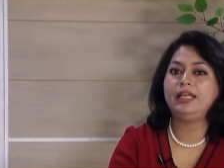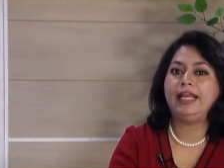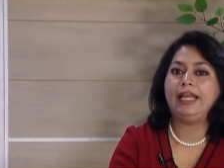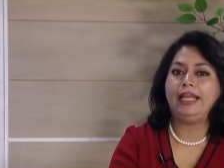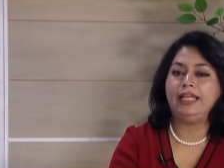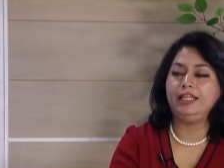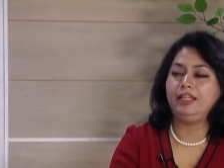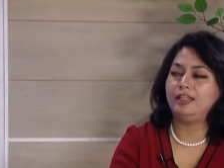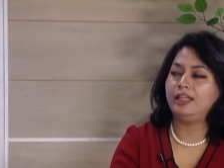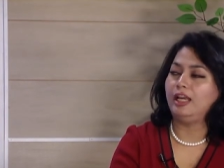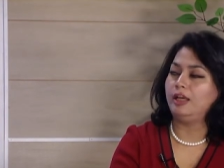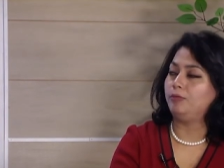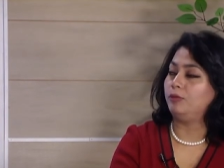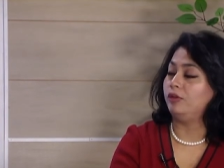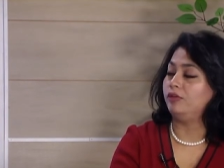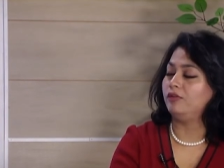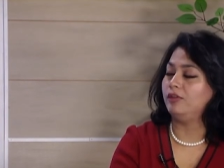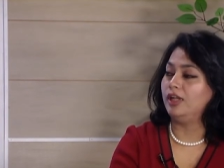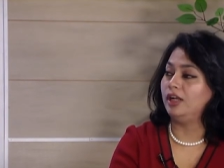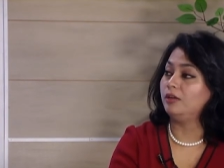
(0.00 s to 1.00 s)
any type
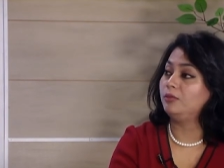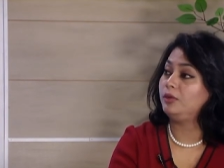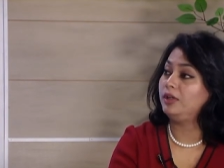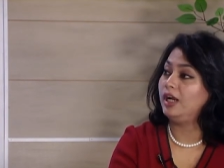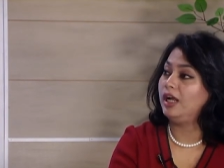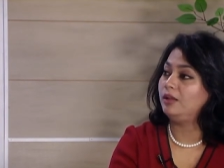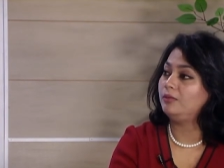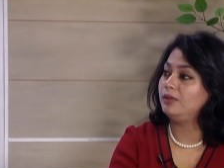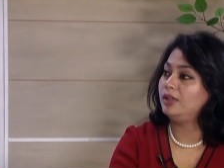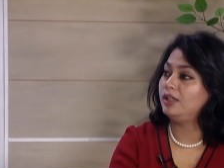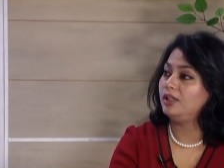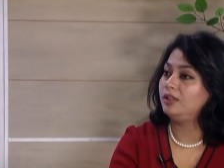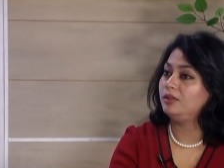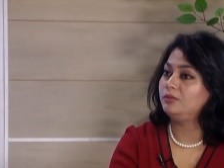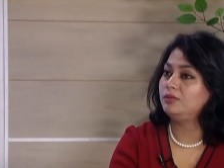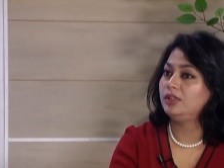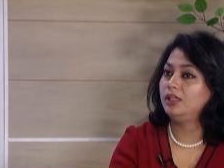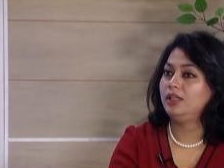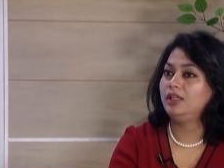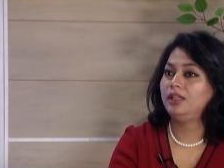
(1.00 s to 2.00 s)
of lung
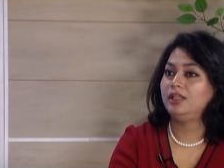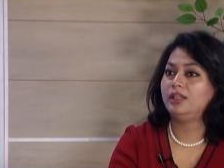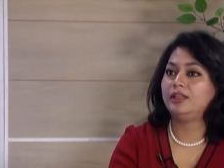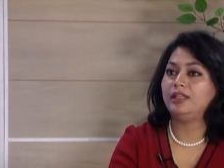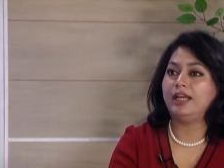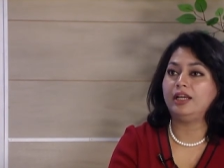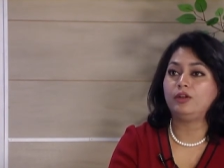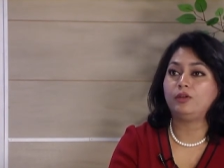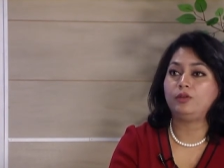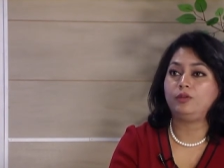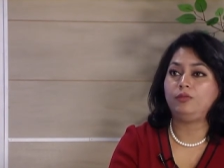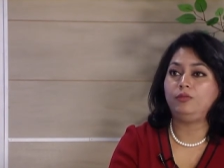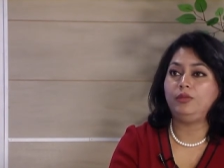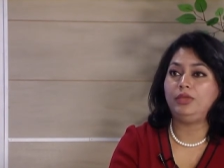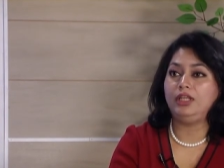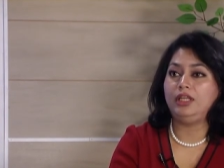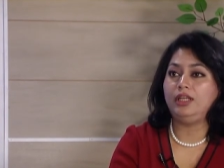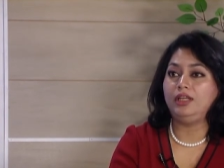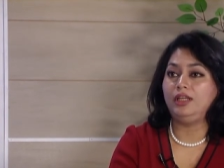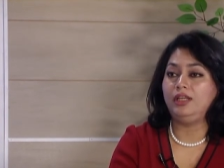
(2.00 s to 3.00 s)
problem, that could
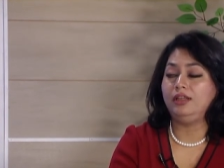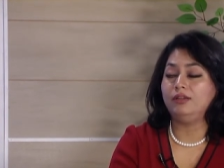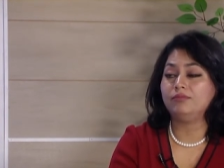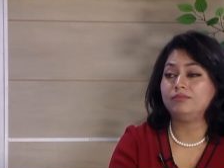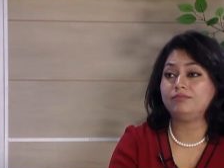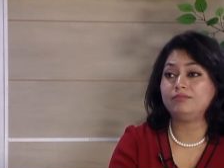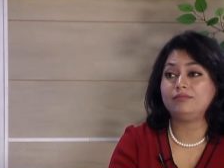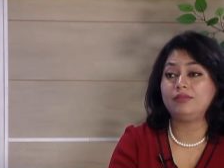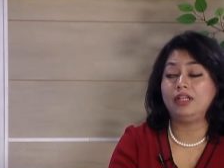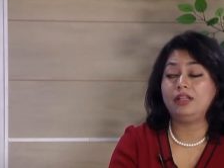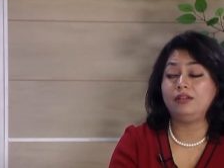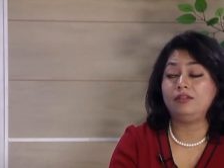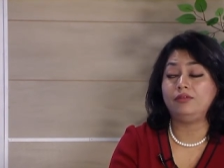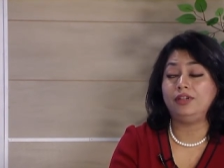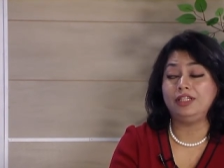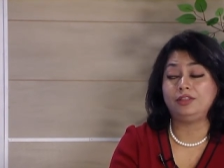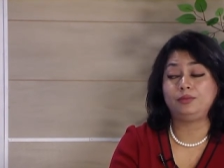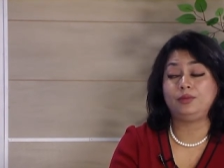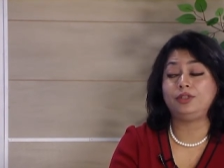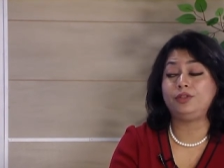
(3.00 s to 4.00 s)
be
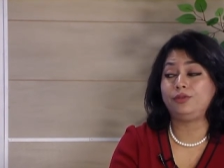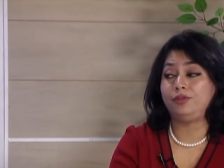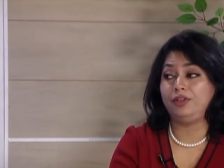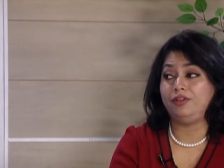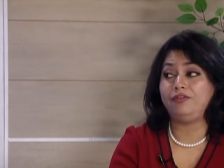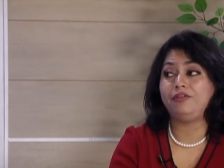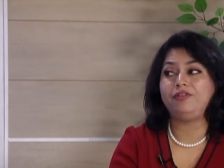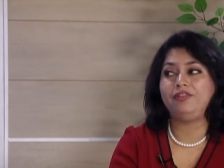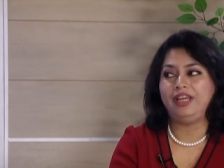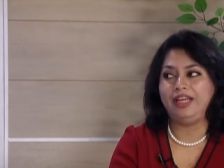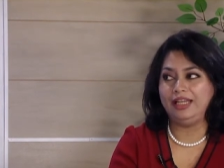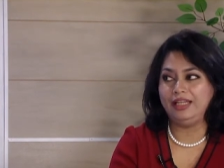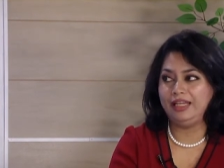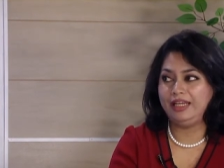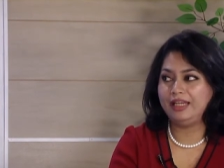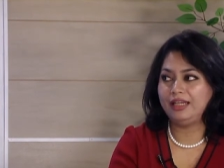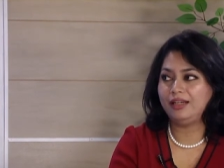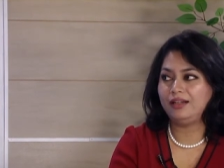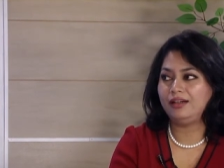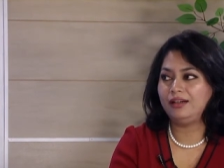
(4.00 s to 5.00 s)
respiratory
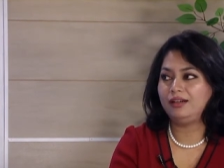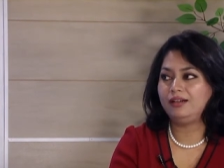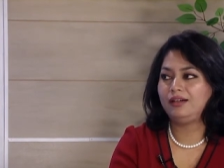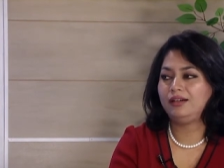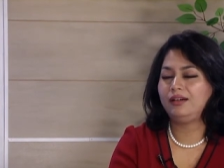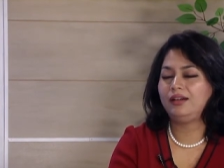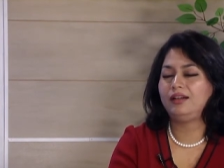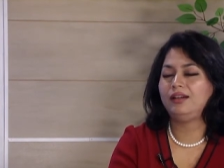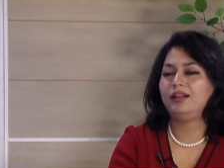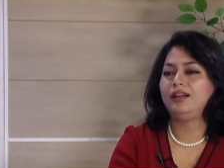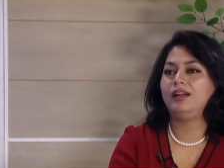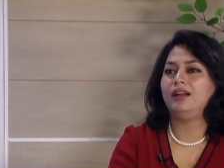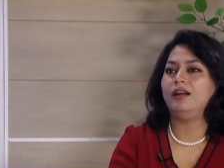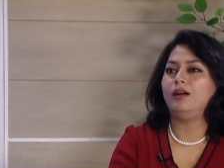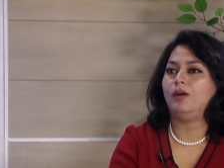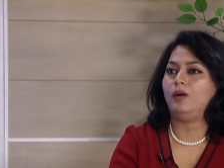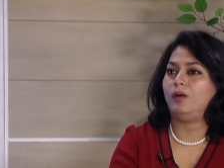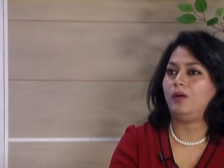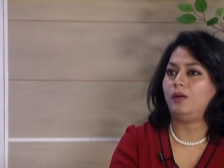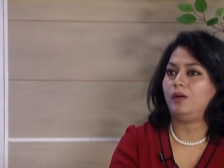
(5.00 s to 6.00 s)
failure,
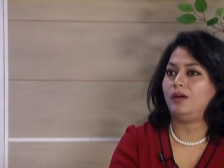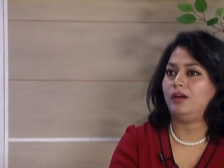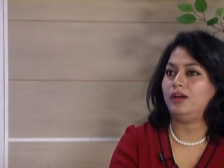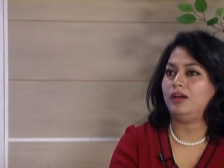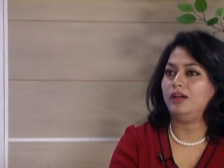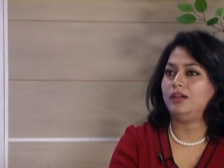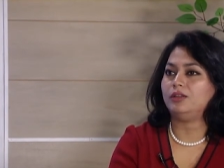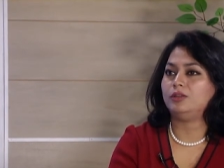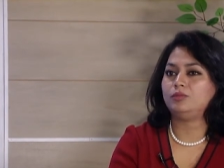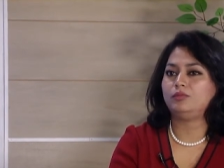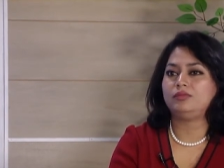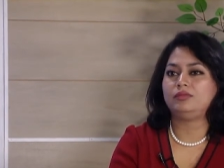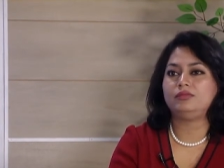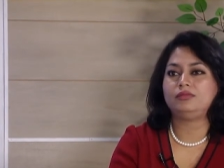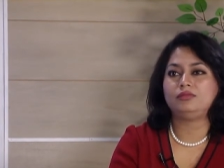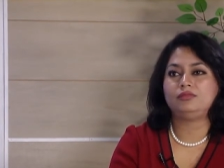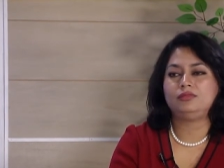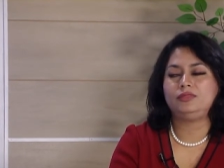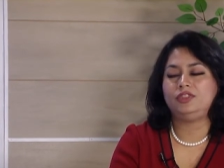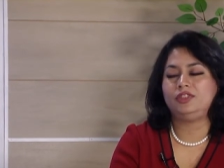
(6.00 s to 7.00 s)
or
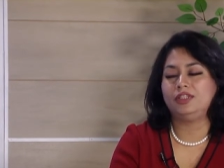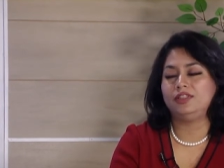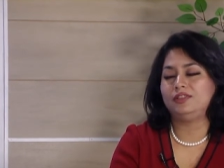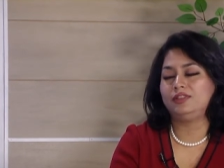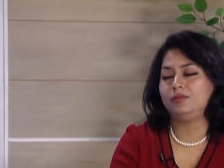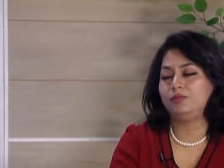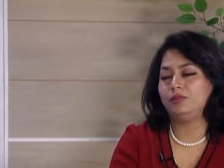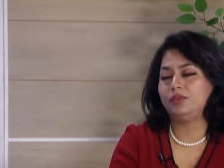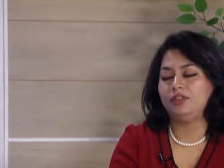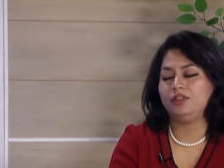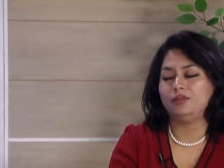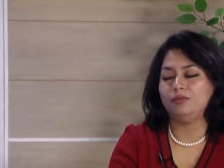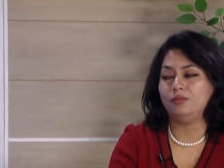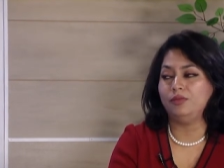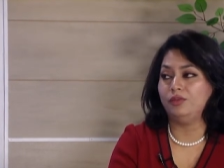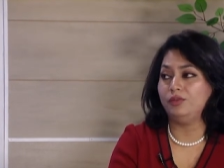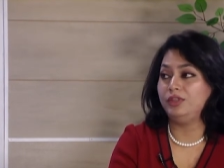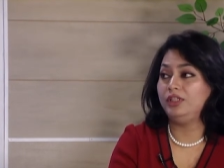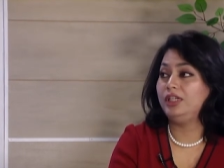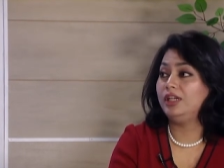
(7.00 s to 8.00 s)
just simple
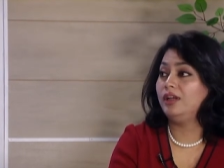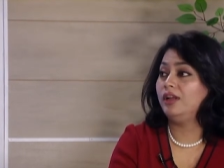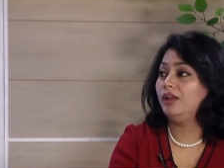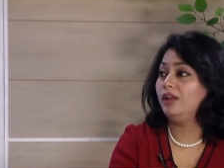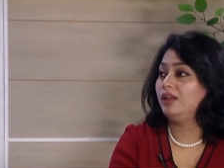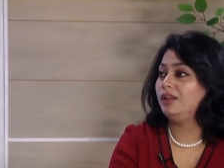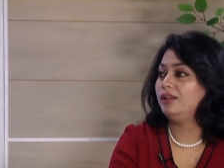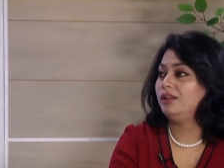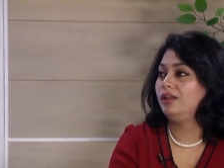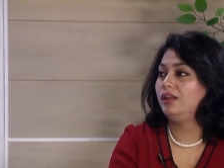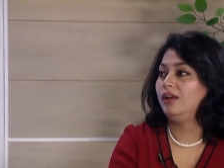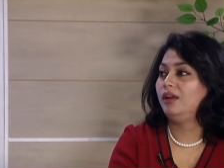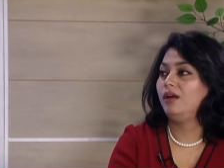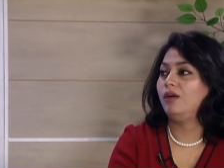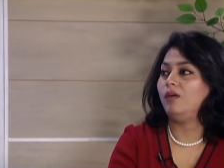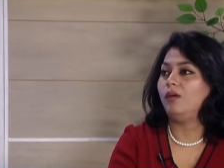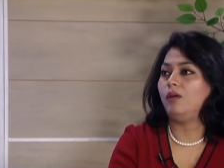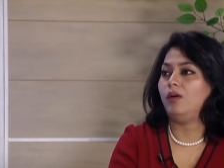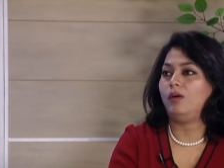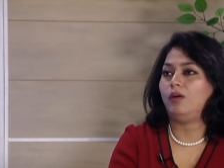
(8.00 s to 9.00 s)
pneumonia,
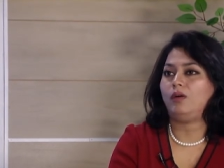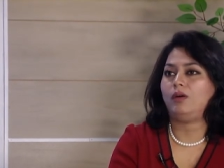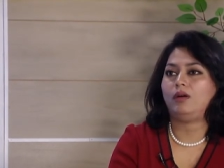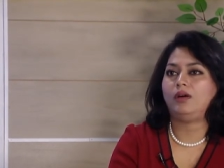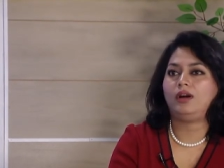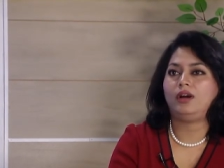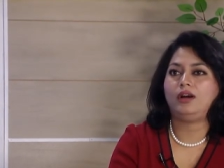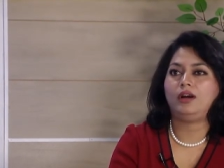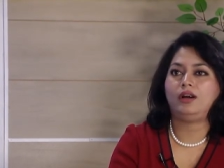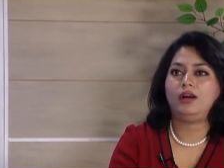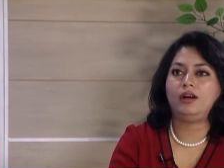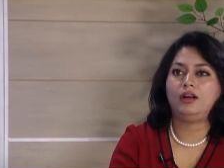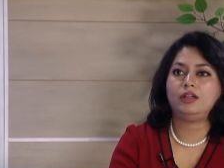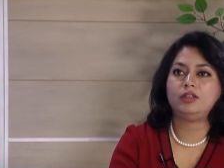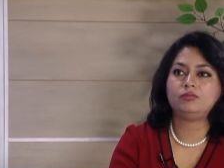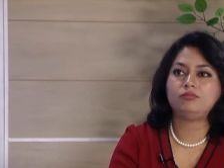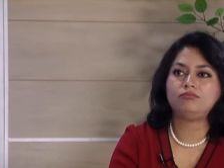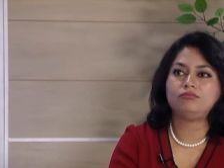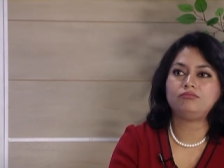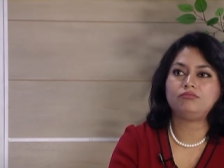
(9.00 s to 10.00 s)
or
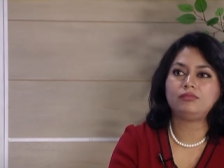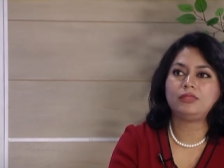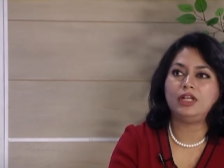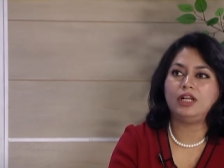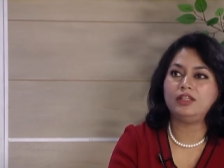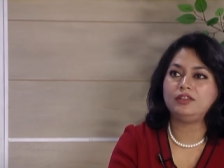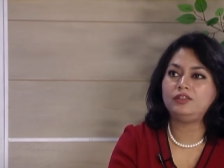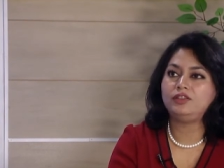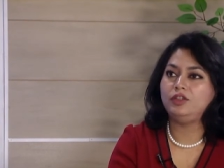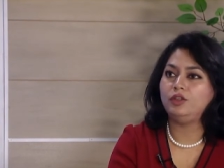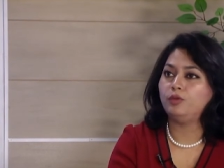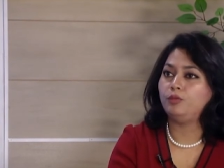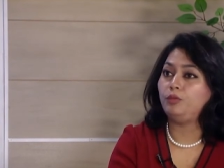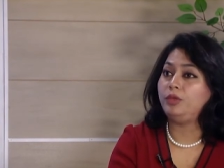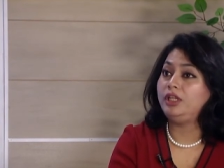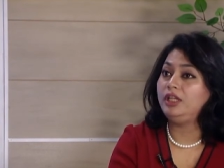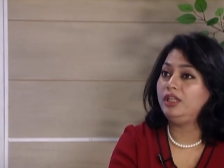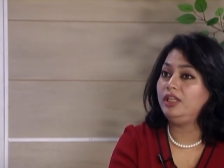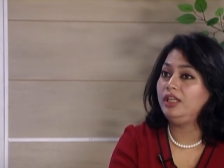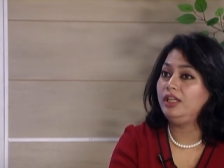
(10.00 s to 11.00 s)
a C O
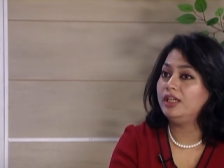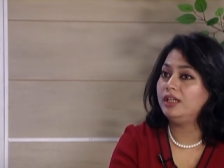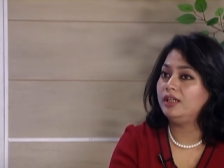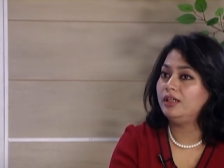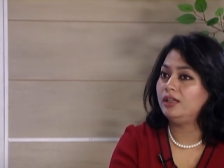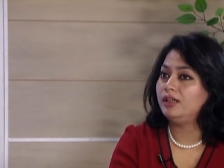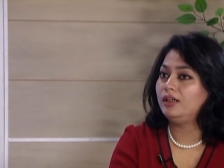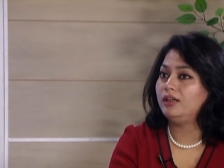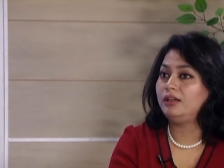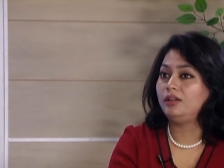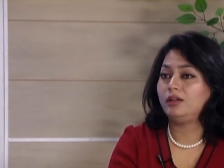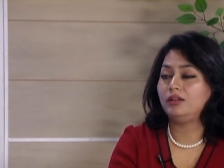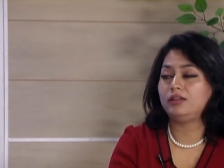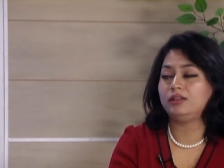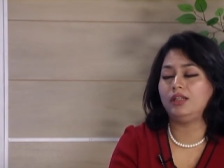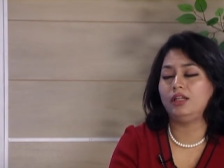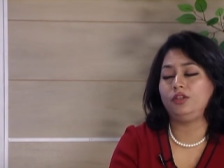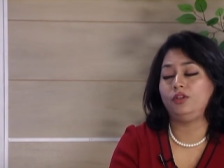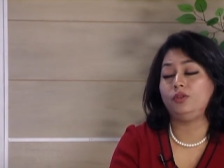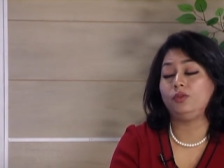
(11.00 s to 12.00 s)
P D,
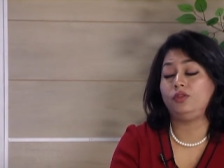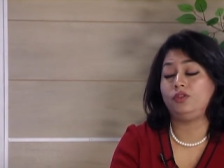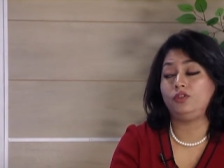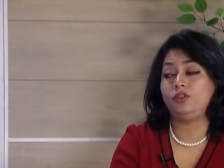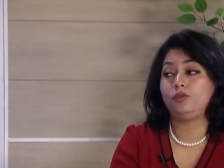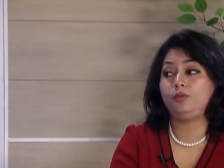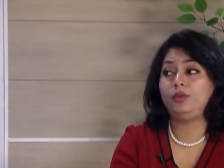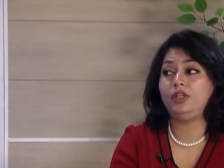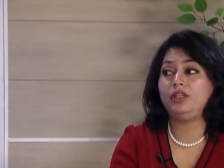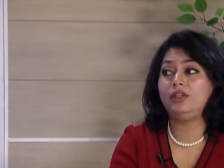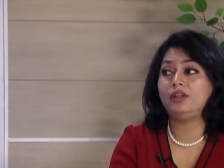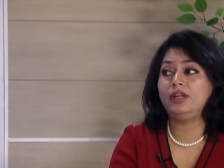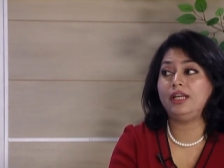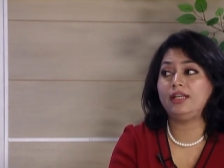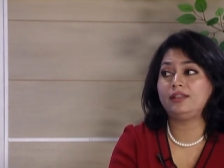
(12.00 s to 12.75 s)
acute C O P D